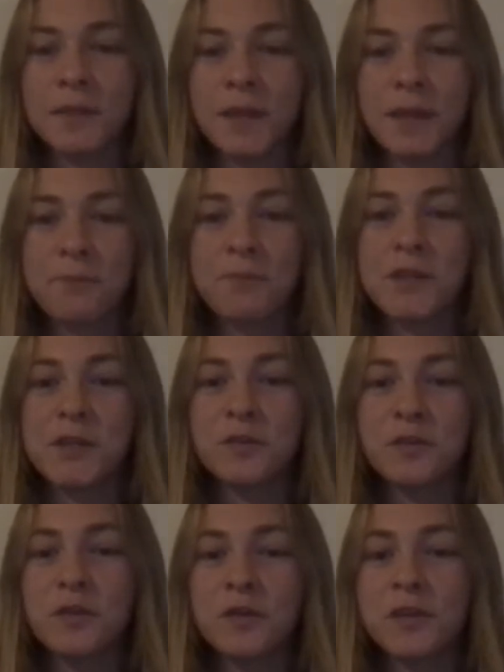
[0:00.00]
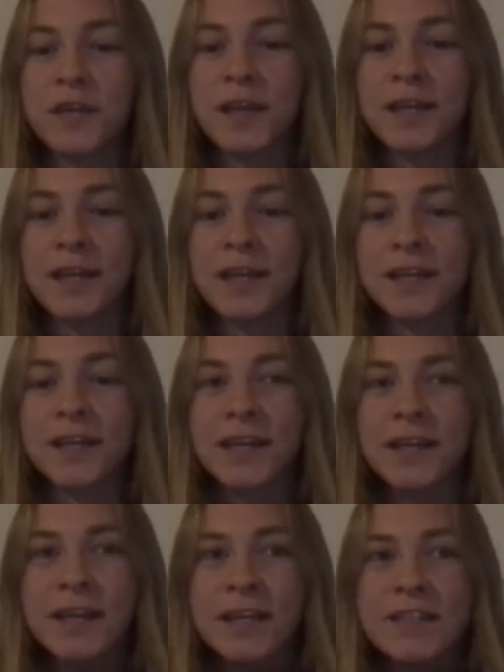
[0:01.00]
like peaceful yet like
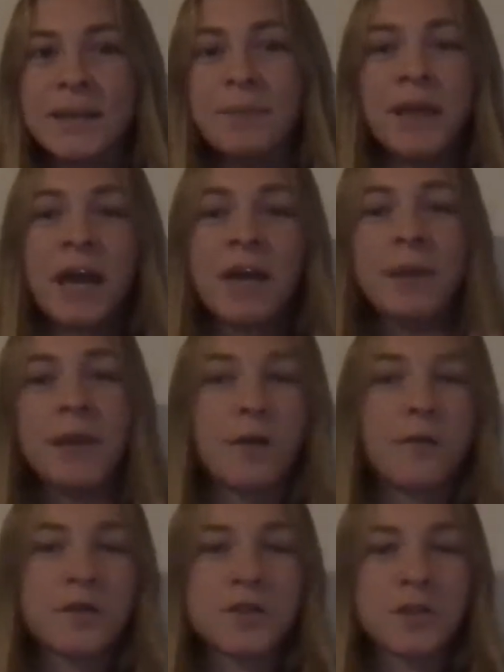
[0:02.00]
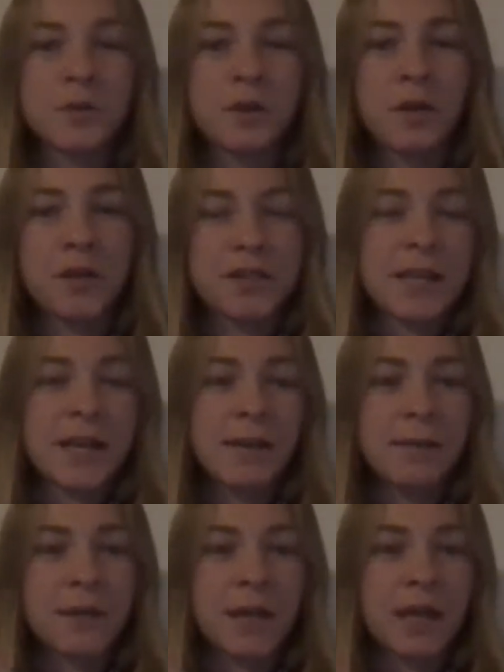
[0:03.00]
stepping out of my comfort zone all the
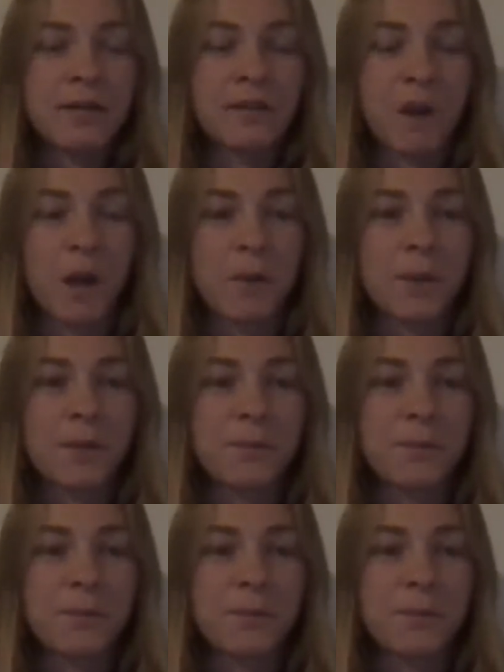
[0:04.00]
time kind of environment.